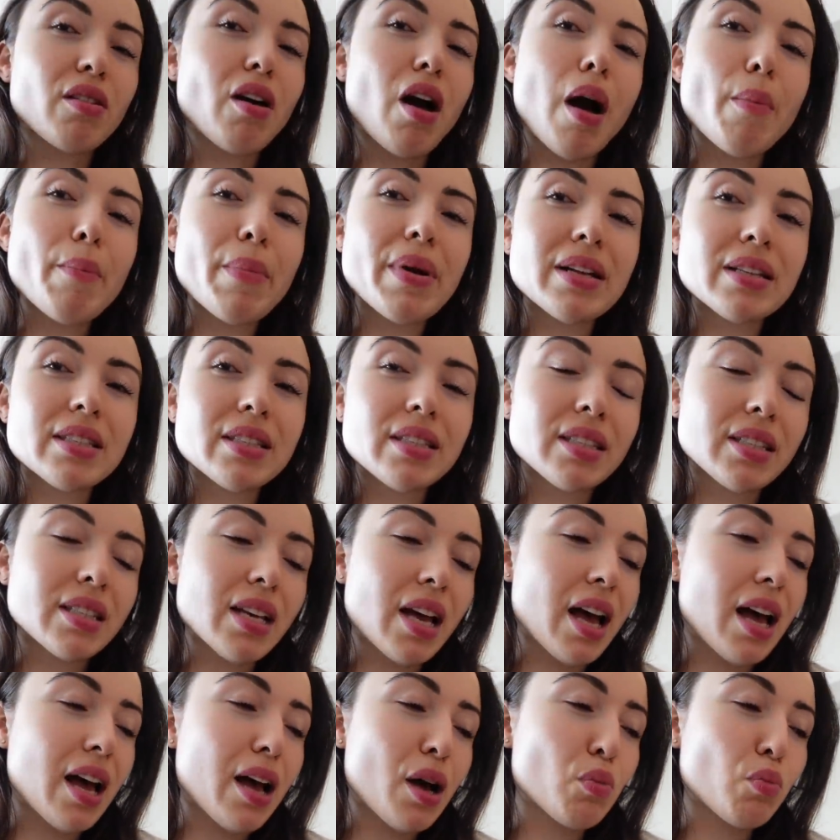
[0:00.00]
comments
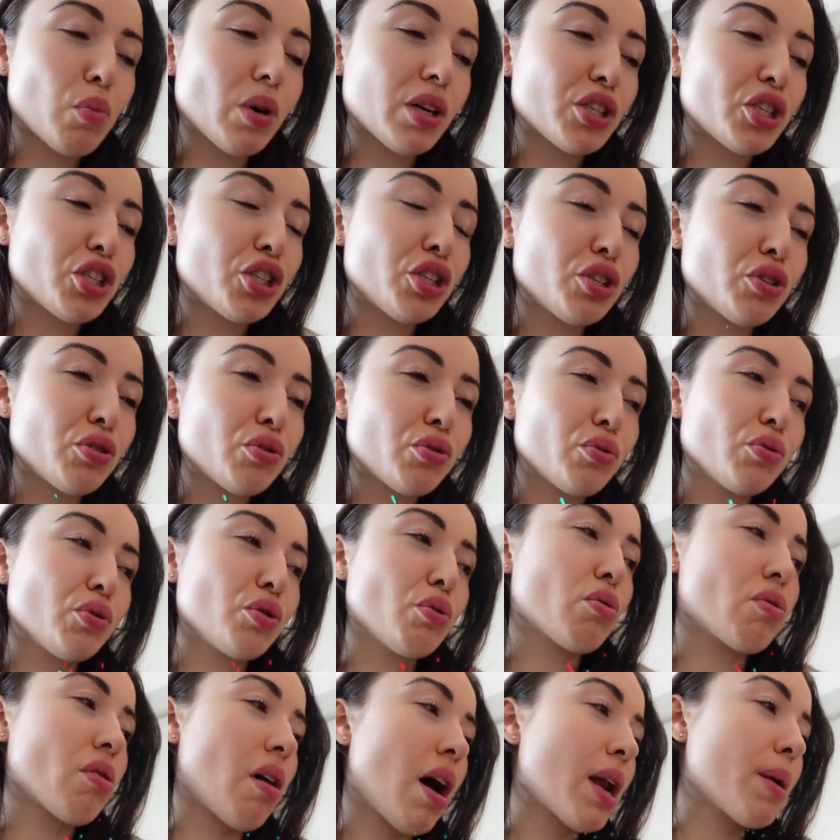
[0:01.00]
uh, what you,
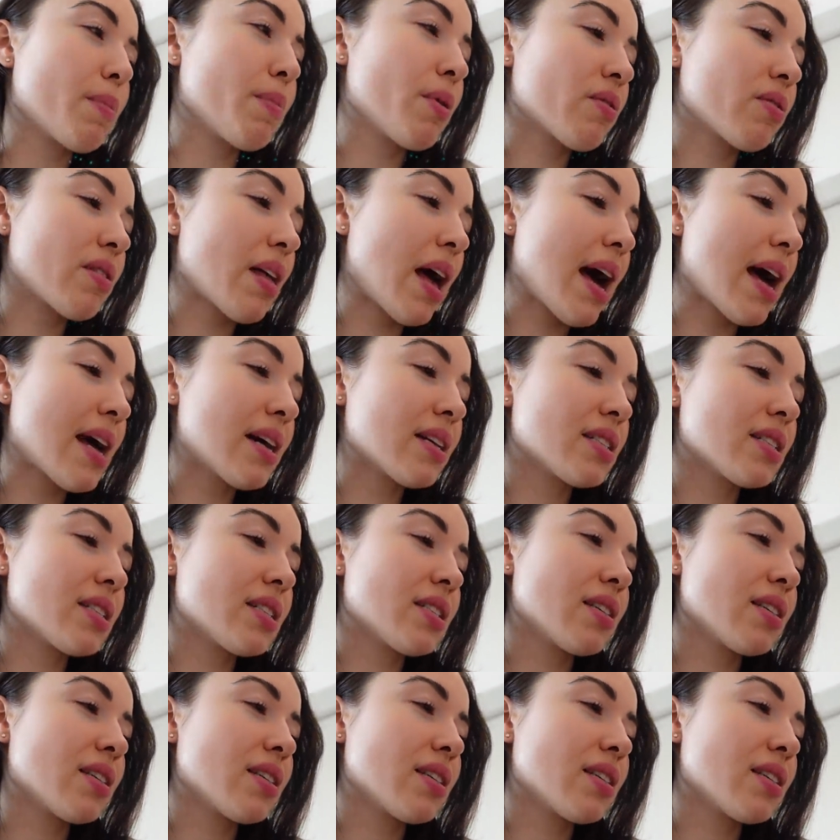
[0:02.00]
you thought about that.